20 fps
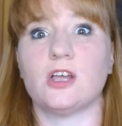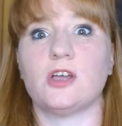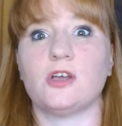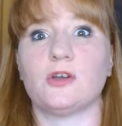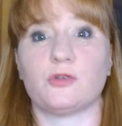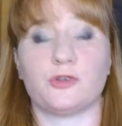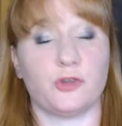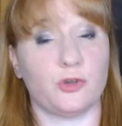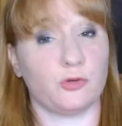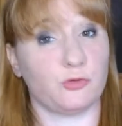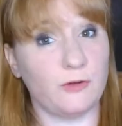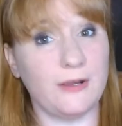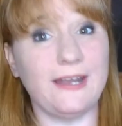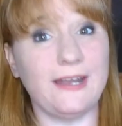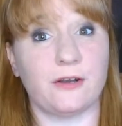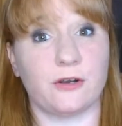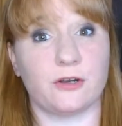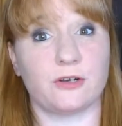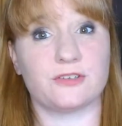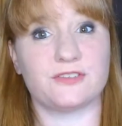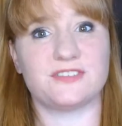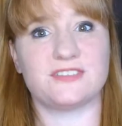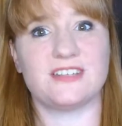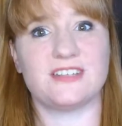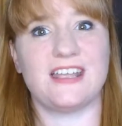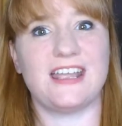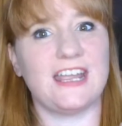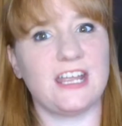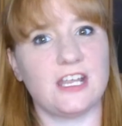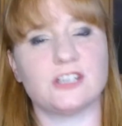your readers
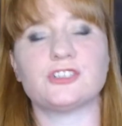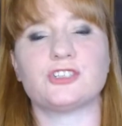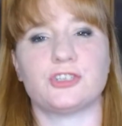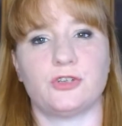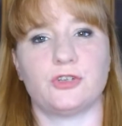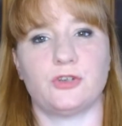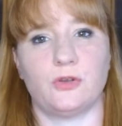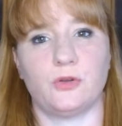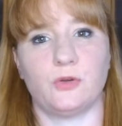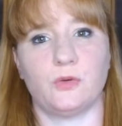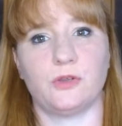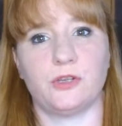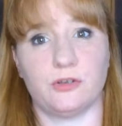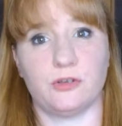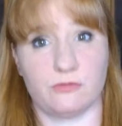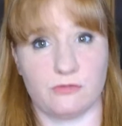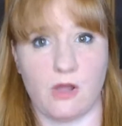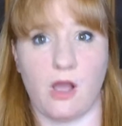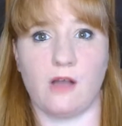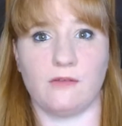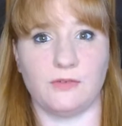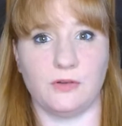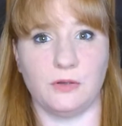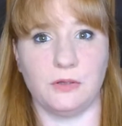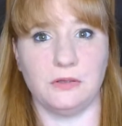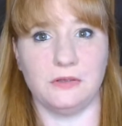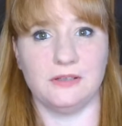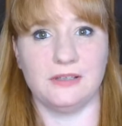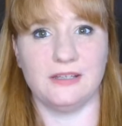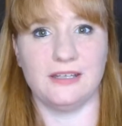into your novel.
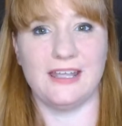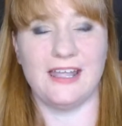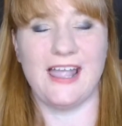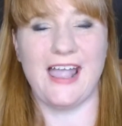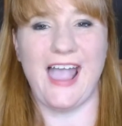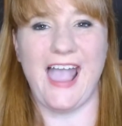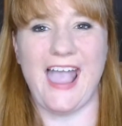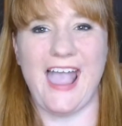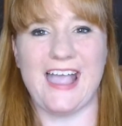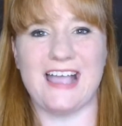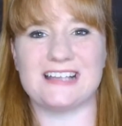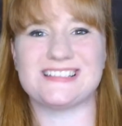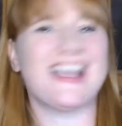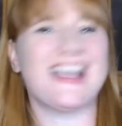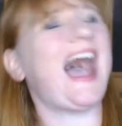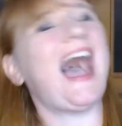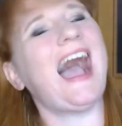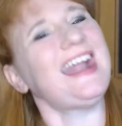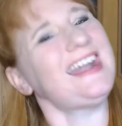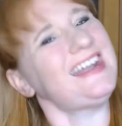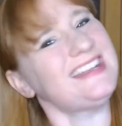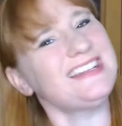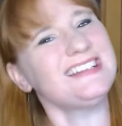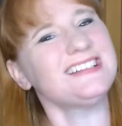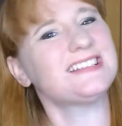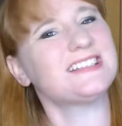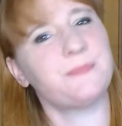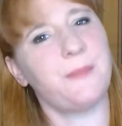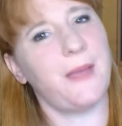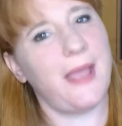And I didn't
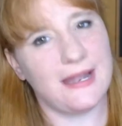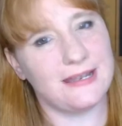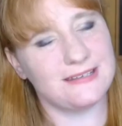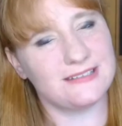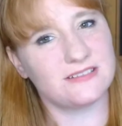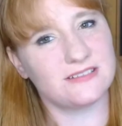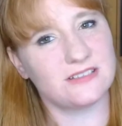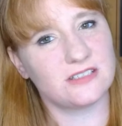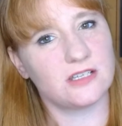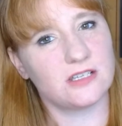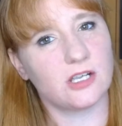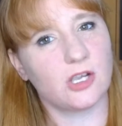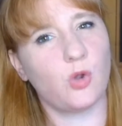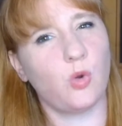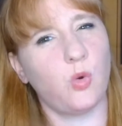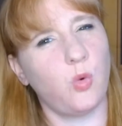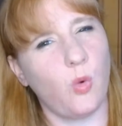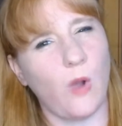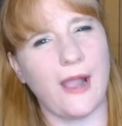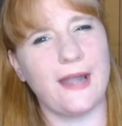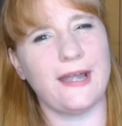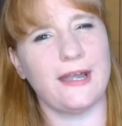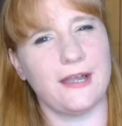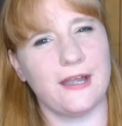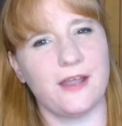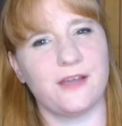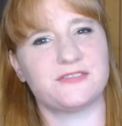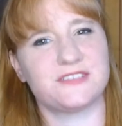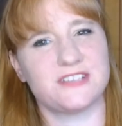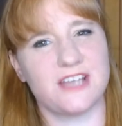spend quite
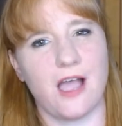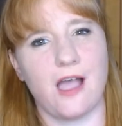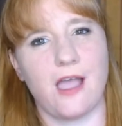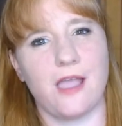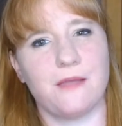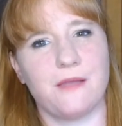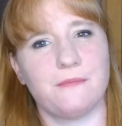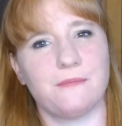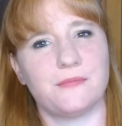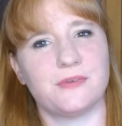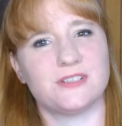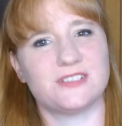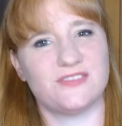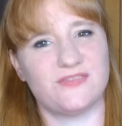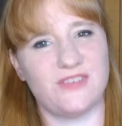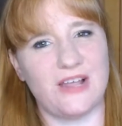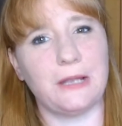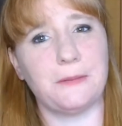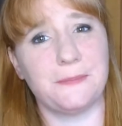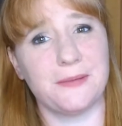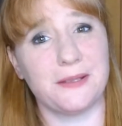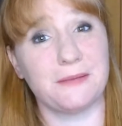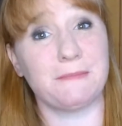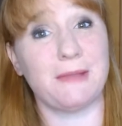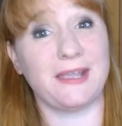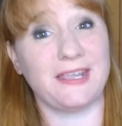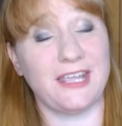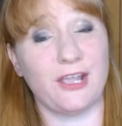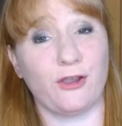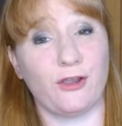enough time developing my
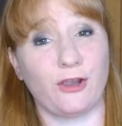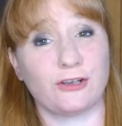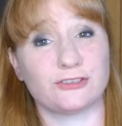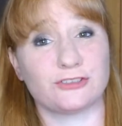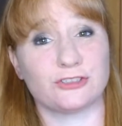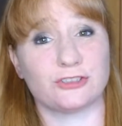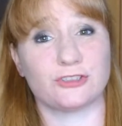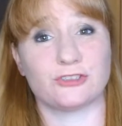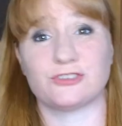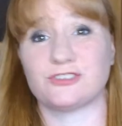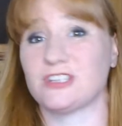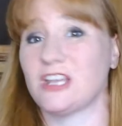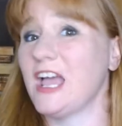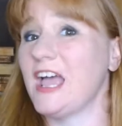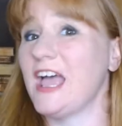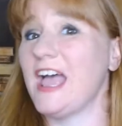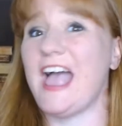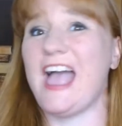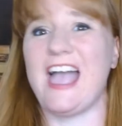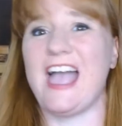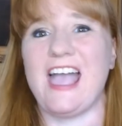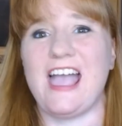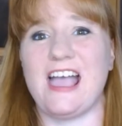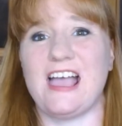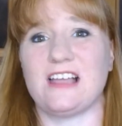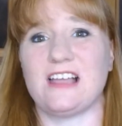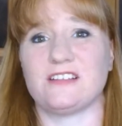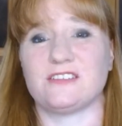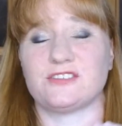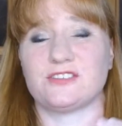characters,
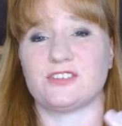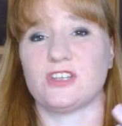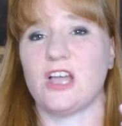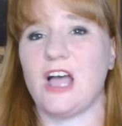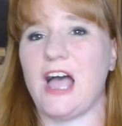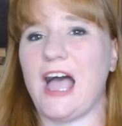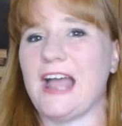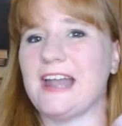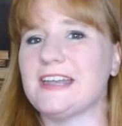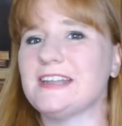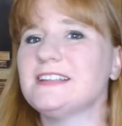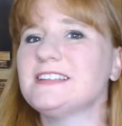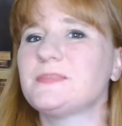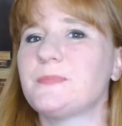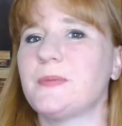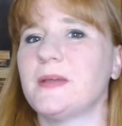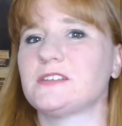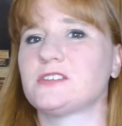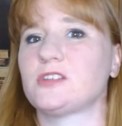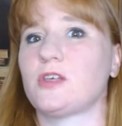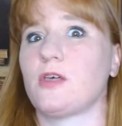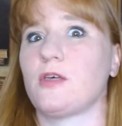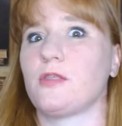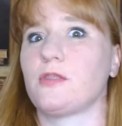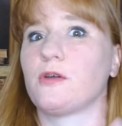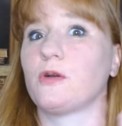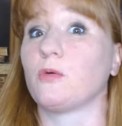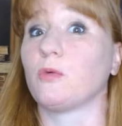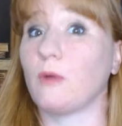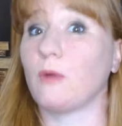and I didn't spend
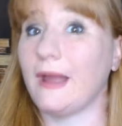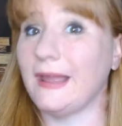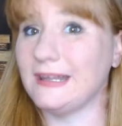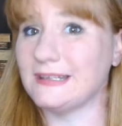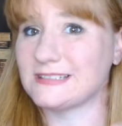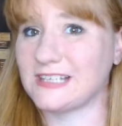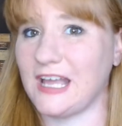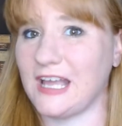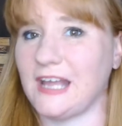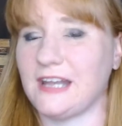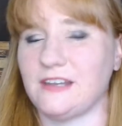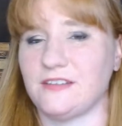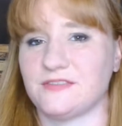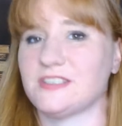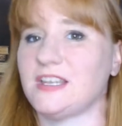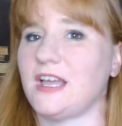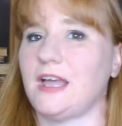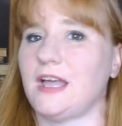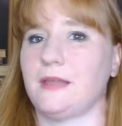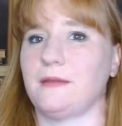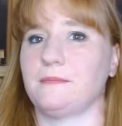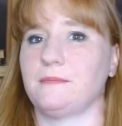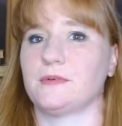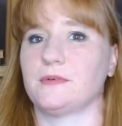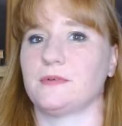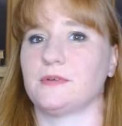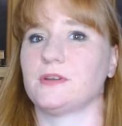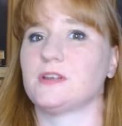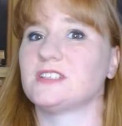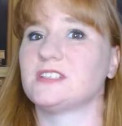the right kind of time
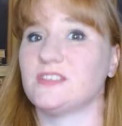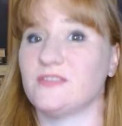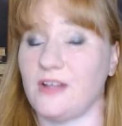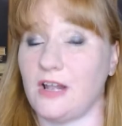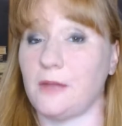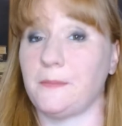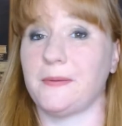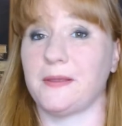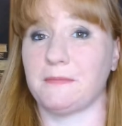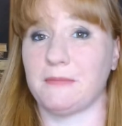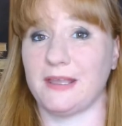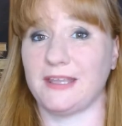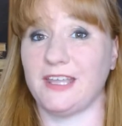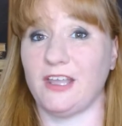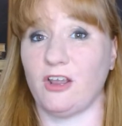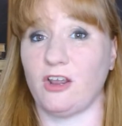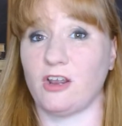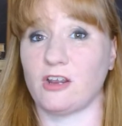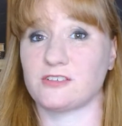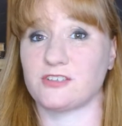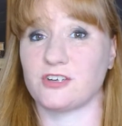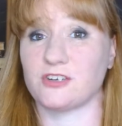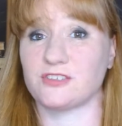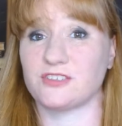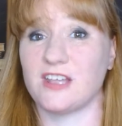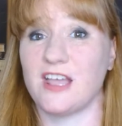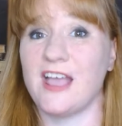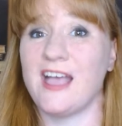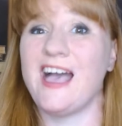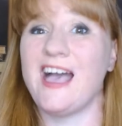developing my characters.
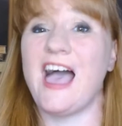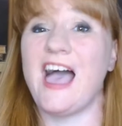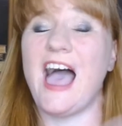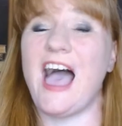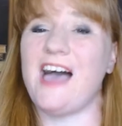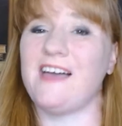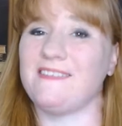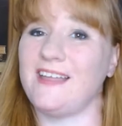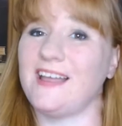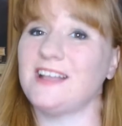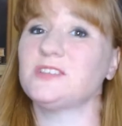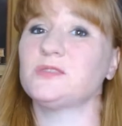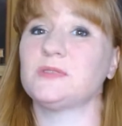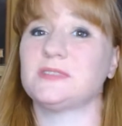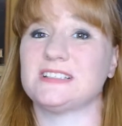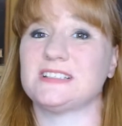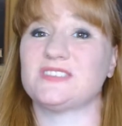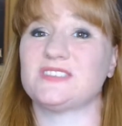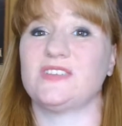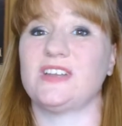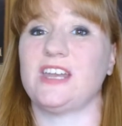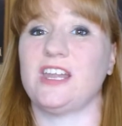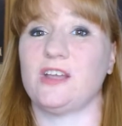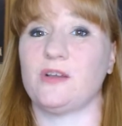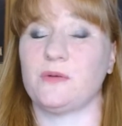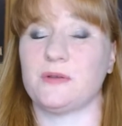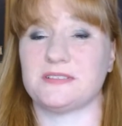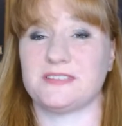And that's what this video is